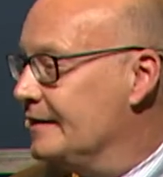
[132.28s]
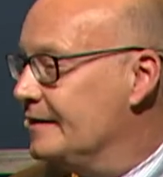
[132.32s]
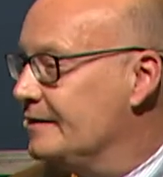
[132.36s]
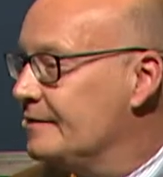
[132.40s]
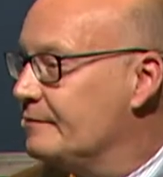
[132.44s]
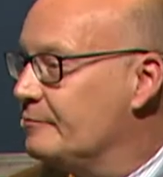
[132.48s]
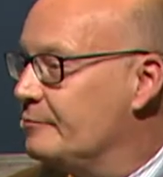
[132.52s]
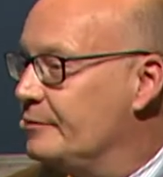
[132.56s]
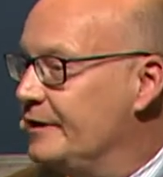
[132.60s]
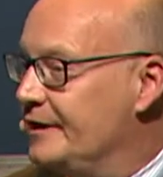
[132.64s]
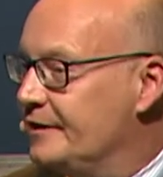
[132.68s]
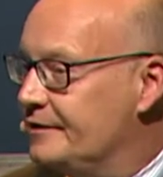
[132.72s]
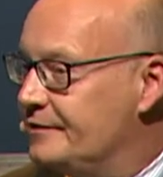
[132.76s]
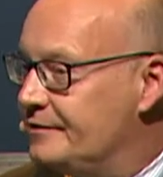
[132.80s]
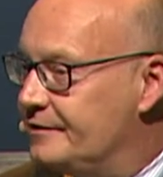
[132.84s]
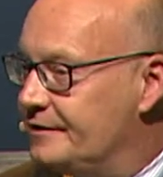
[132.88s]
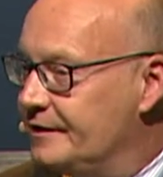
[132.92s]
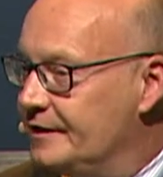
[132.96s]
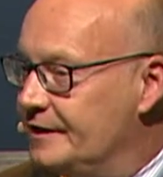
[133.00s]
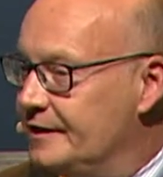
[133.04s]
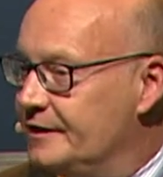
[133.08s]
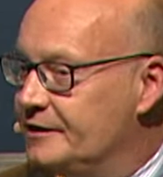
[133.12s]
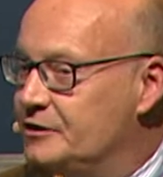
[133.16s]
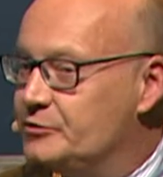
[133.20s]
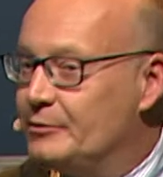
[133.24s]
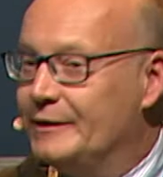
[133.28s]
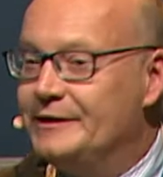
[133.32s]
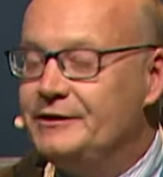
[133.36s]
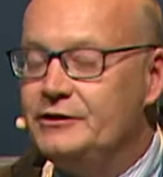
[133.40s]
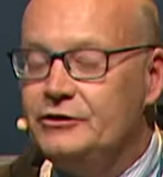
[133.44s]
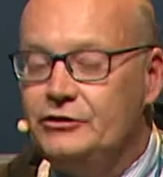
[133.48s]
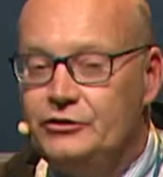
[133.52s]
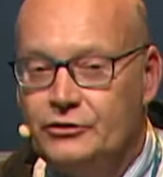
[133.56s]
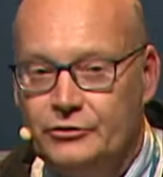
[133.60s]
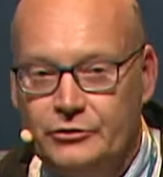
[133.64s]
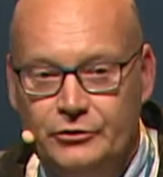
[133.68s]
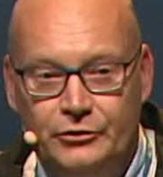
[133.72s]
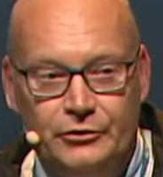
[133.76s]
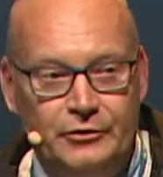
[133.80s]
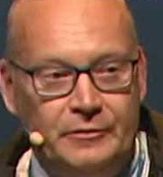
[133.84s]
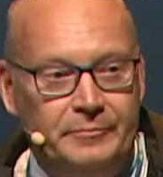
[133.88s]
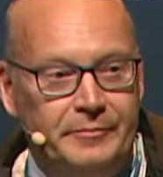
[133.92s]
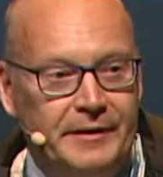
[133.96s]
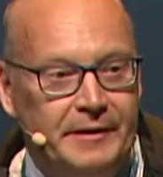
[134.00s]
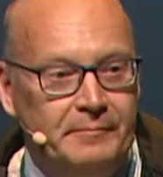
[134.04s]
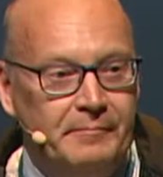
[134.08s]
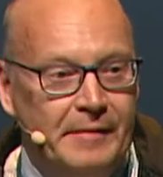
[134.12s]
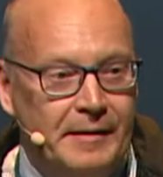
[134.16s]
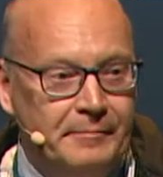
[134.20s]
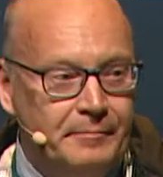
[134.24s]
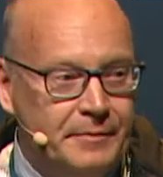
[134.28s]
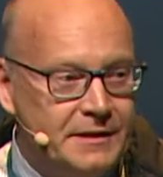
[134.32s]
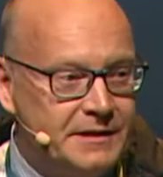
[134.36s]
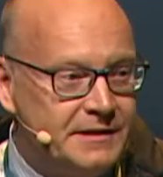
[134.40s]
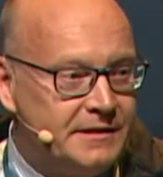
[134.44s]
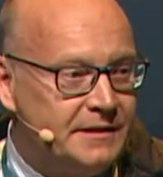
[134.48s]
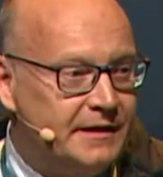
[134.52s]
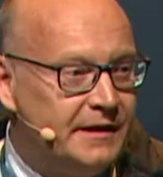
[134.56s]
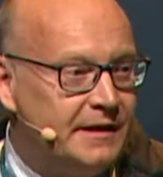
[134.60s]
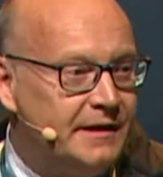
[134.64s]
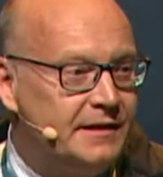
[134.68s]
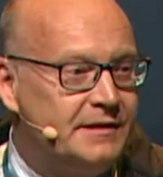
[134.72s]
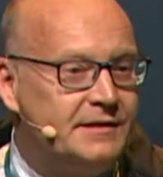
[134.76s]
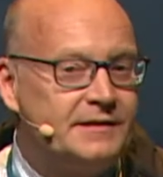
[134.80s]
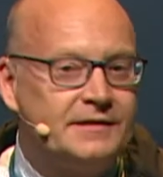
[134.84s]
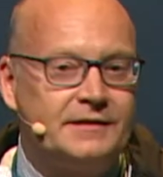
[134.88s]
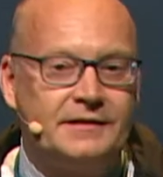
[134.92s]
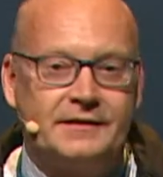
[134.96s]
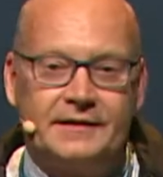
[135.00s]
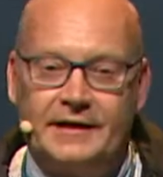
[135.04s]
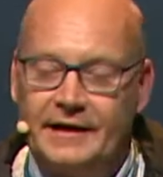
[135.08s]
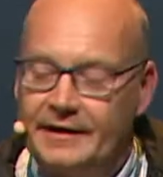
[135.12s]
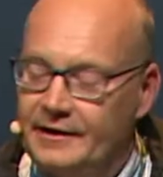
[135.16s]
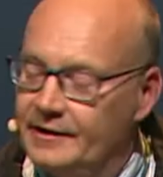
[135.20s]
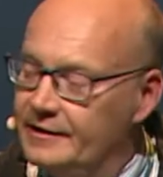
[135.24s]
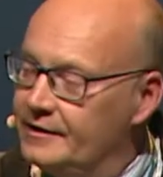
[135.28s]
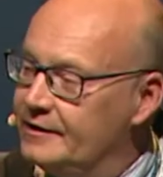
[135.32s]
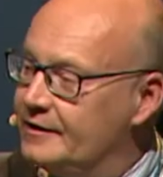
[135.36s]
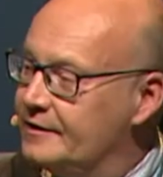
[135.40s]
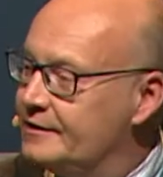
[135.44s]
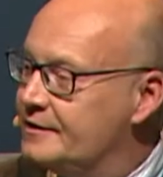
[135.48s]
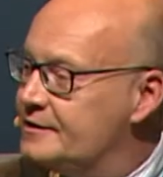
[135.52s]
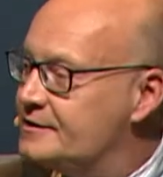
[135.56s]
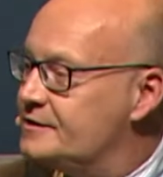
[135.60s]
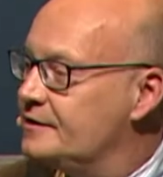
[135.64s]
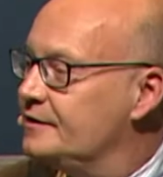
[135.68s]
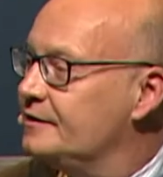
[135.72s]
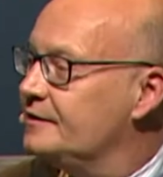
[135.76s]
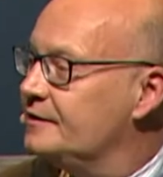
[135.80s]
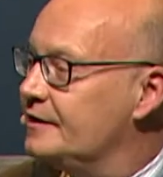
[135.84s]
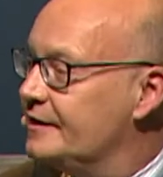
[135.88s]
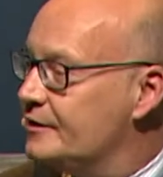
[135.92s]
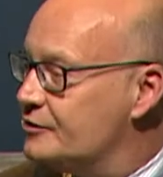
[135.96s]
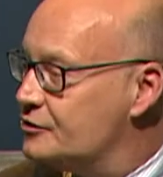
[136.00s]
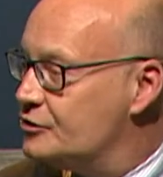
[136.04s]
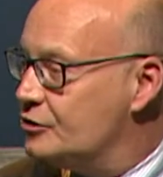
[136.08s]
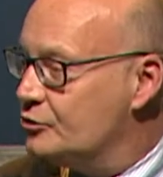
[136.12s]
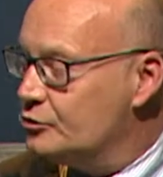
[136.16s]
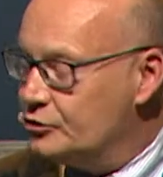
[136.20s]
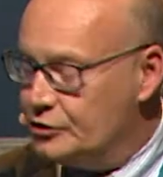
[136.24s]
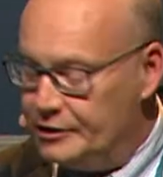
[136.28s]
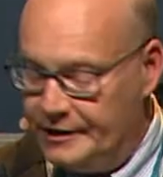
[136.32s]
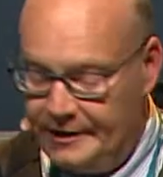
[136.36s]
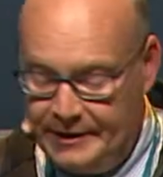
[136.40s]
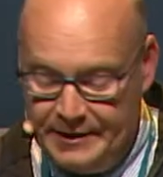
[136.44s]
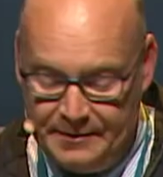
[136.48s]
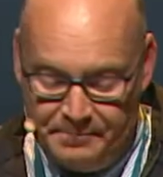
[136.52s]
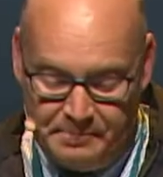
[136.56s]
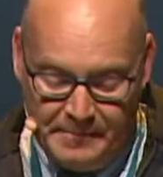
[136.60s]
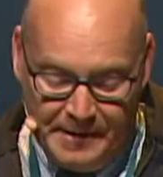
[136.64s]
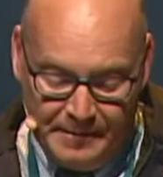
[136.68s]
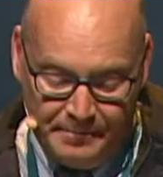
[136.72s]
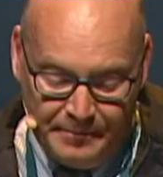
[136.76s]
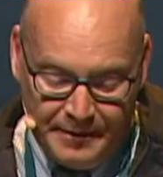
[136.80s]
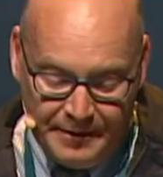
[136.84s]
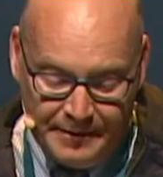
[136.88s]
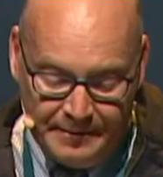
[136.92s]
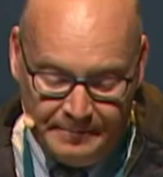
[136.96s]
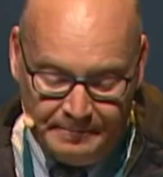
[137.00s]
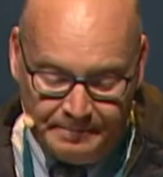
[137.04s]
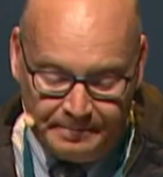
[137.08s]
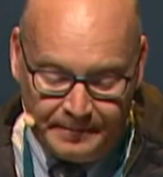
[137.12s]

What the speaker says: with 22 European member states. Canada is an associated member.